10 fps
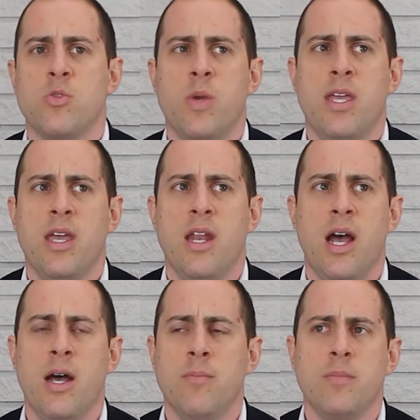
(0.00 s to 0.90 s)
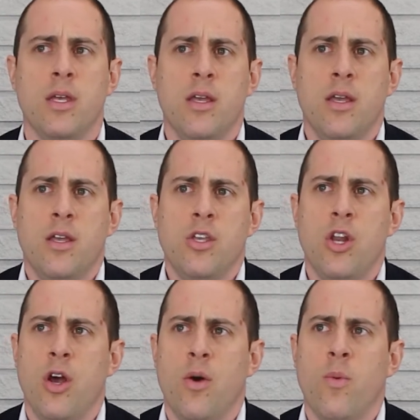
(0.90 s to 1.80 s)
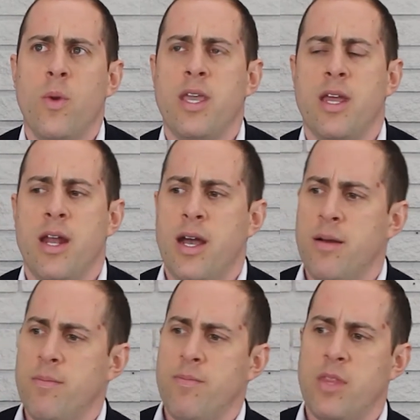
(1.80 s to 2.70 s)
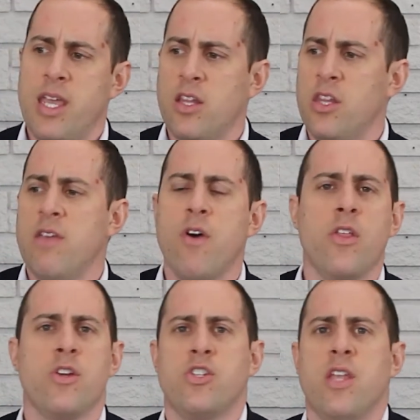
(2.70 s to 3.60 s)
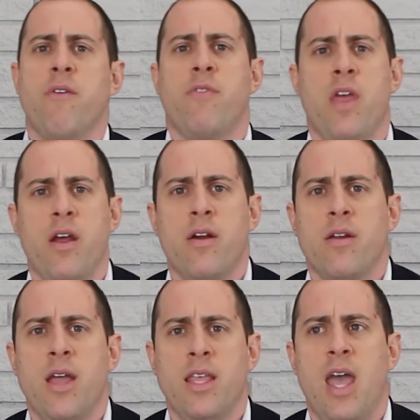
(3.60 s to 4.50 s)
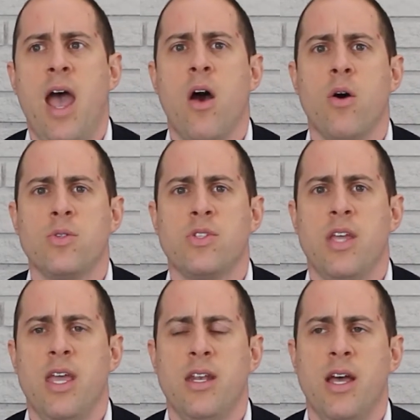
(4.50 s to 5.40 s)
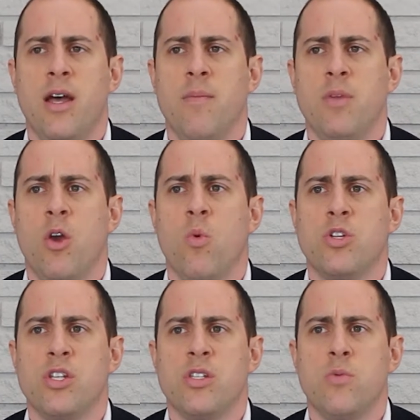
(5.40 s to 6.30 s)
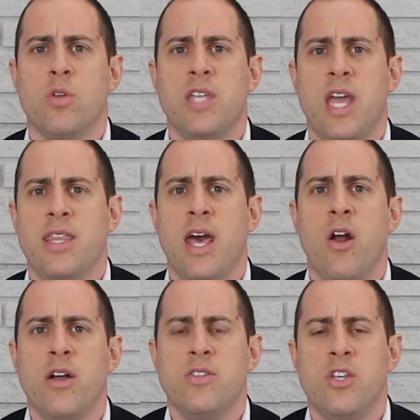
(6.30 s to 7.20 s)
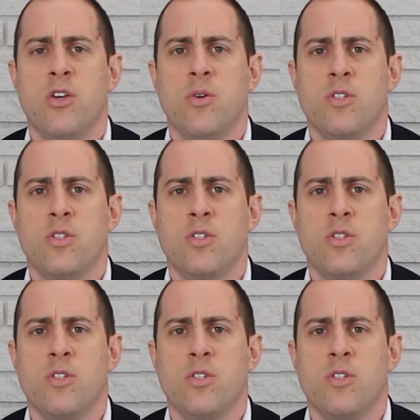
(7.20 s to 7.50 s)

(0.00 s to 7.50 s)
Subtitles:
We can, they can leave all their stuff there at the house, and we'll take that on too.